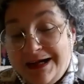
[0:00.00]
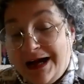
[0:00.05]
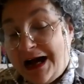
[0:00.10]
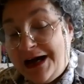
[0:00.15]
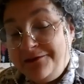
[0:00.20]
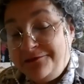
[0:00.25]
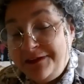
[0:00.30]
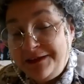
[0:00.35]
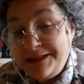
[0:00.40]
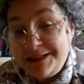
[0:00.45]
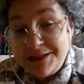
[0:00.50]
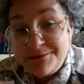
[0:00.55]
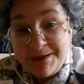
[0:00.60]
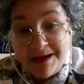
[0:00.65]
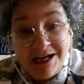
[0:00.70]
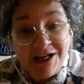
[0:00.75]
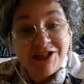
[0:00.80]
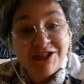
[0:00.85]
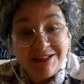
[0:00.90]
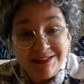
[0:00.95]
I feel
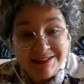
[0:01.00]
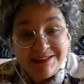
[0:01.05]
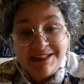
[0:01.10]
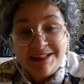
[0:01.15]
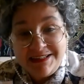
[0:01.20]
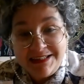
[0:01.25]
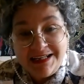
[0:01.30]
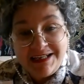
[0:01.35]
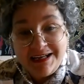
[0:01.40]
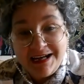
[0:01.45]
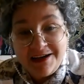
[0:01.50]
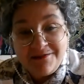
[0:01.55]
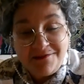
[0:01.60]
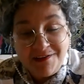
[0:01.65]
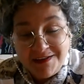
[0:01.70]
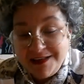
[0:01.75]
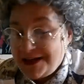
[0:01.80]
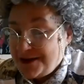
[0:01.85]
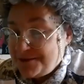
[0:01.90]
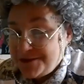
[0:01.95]
special today. I
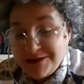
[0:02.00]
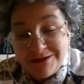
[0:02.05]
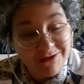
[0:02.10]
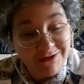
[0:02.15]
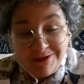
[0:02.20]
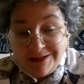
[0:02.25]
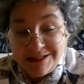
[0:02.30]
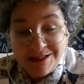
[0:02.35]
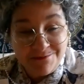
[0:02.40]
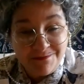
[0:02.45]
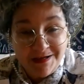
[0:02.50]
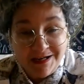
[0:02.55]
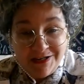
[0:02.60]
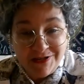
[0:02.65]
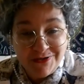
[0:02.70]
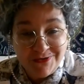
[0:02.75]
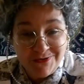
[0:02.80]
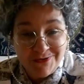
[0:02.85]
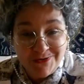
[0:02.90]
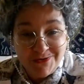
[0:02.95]
feel absolutely special.